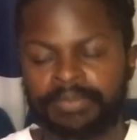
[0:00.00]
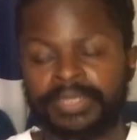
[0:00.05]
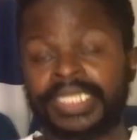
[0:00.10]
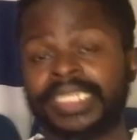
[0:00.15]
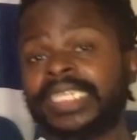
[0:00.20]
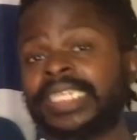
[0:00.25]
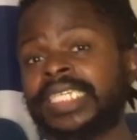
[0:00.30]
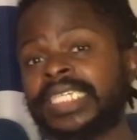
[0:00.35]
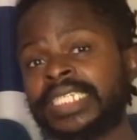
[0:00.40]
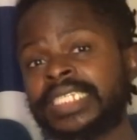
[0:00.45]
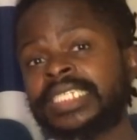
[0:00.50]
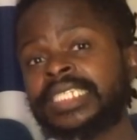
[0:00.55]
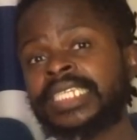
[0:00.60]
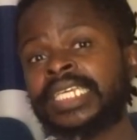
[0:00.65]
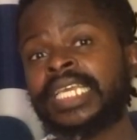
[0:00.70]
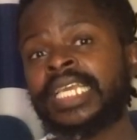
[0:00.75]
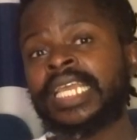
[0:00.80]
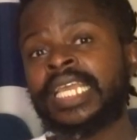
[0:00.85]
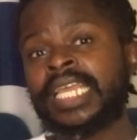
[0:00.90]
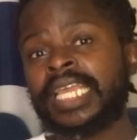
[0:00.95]
But this
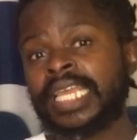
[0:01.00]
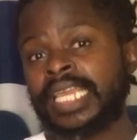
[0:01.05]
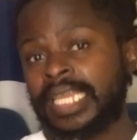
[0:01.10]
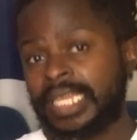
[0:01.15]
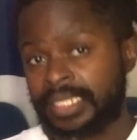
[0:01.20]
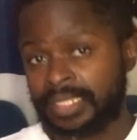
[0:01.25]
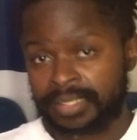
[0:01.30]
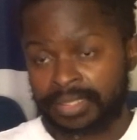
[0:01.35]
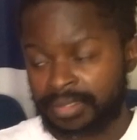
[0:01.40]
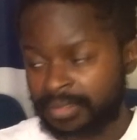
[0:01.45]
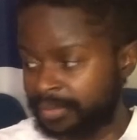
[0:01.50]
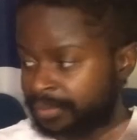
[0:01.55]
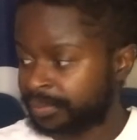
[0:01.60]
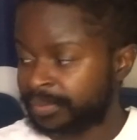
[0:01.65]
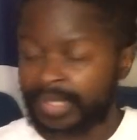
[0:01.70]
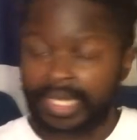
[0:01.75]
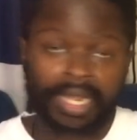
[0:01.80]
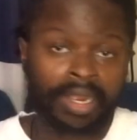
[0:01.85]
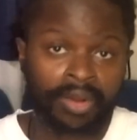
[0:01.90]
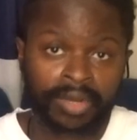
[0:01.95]
is,
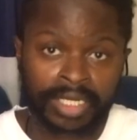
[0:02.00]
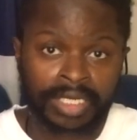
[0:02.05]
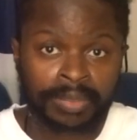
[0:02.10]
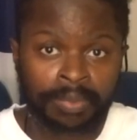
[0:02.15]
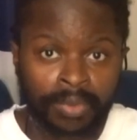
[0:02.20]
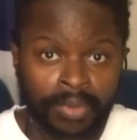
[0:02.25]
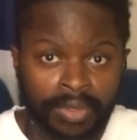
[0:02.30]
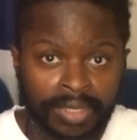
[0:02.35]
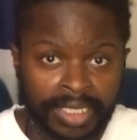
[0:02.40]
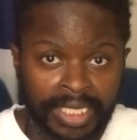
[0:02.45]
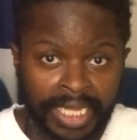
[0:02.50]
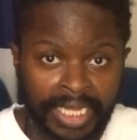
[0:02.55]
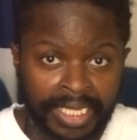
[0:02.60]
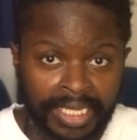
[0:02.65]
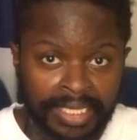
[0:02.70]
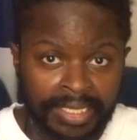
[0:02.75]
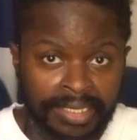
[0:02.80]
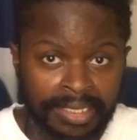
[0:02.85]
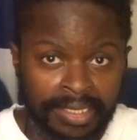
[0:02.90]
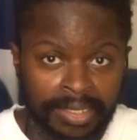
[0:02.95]
I already spoiled it I
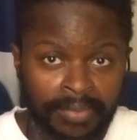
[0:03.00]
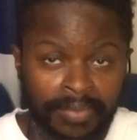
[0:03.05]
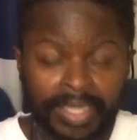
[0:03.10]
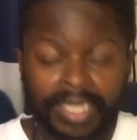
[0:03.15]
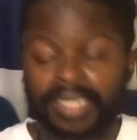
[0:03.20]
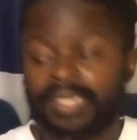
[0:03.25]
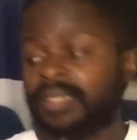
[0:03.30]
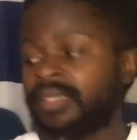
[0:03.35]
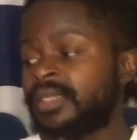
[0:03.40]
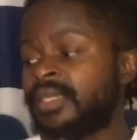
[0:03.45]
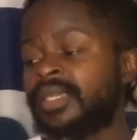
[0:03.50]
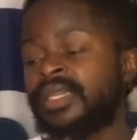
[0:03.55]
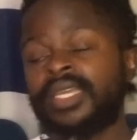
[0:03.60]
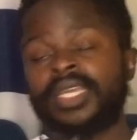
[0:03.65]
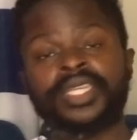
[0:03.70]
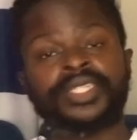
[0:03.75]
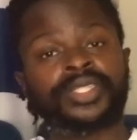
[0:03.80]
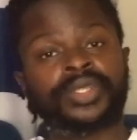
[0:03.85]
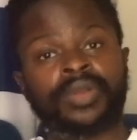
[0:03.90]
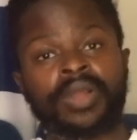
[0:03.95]
guess in a way,
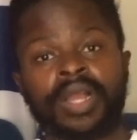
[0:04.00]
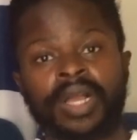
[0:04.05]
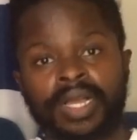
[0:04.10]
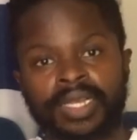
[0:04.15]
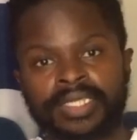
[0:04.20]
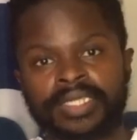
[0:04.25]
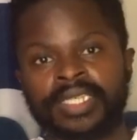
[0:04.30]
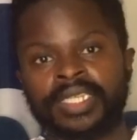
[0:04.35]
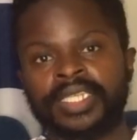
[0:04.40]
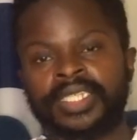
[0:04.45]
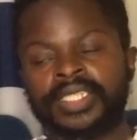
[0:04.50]
it's Crocs.